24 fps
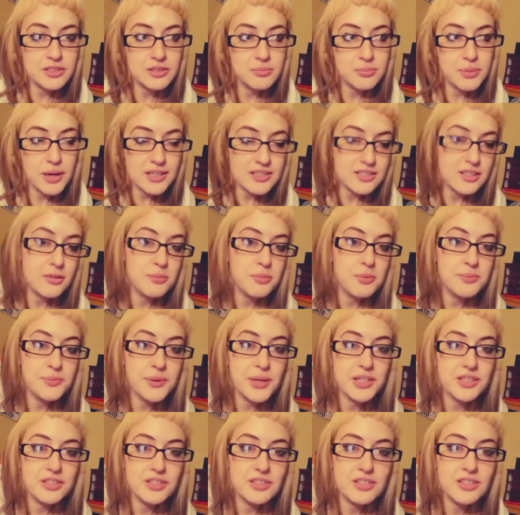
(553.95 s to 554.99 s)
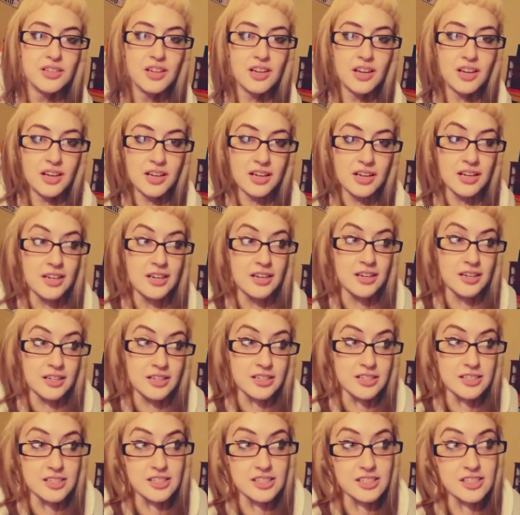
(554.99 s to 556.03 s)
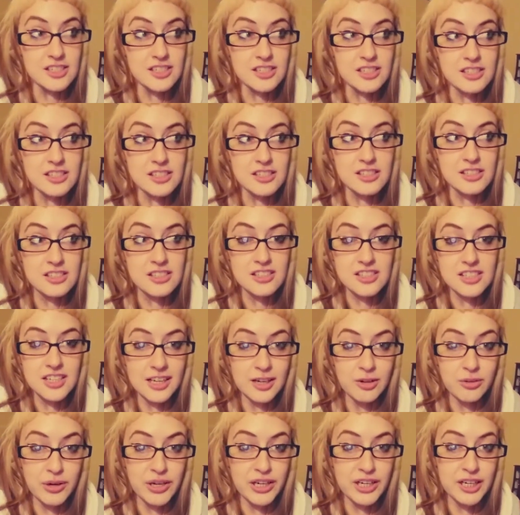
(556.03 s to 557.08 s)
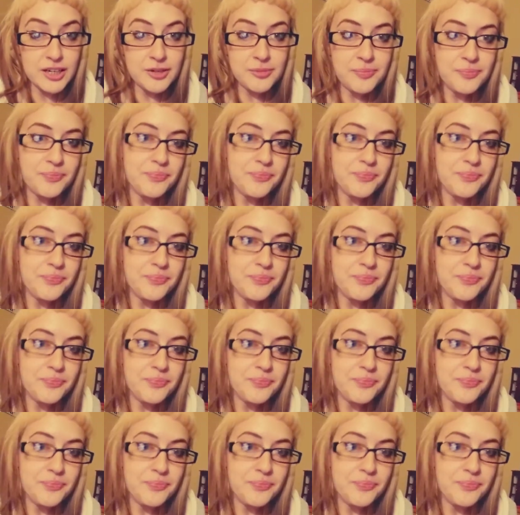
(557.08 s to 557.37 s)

past couple months, just to get ready.